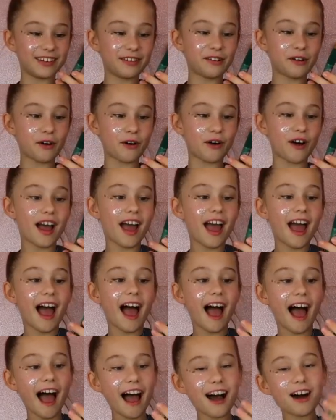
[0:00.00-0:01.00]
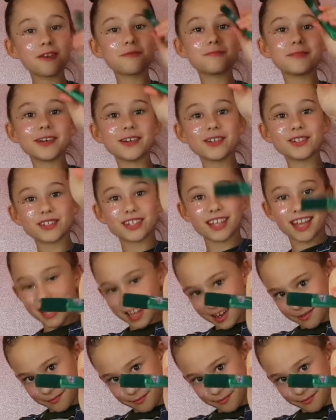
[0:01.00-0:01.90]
we've got Elmer's